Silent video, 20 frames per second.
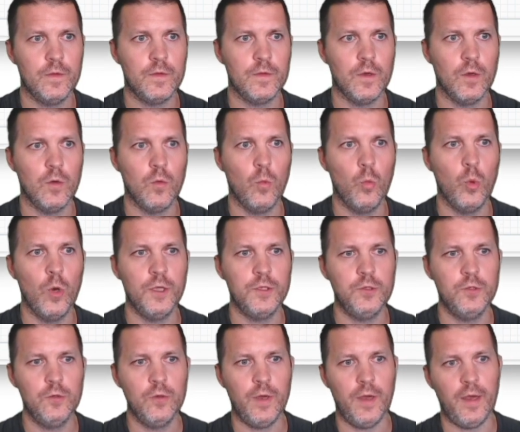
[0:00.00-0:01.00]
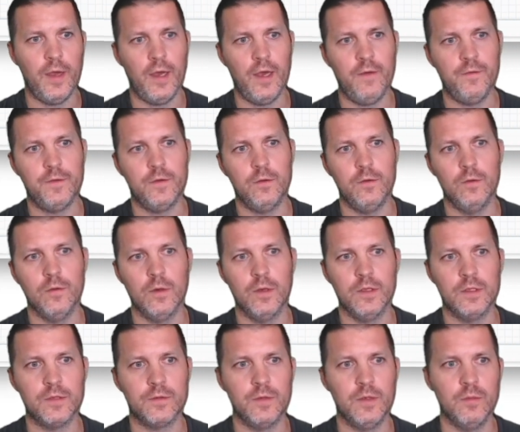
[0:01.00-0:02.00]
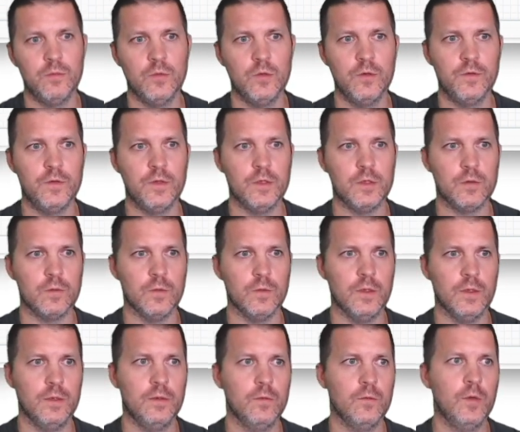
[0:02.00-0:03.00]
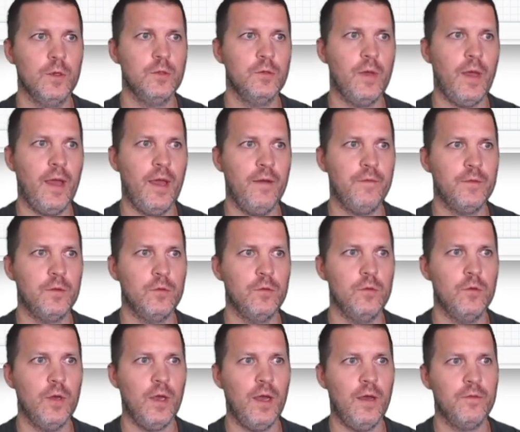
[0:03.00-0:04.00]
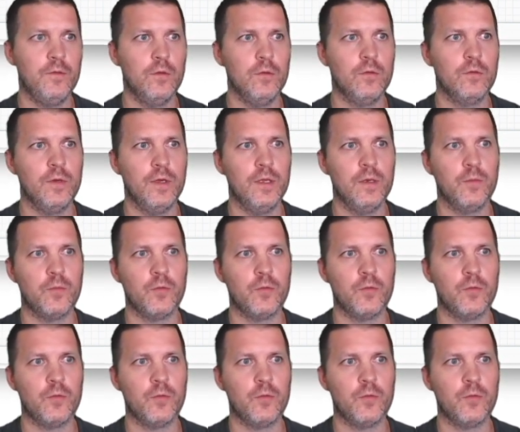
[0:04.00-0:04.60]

So what you have to do, let's remove this one. What you have to do, you have to create a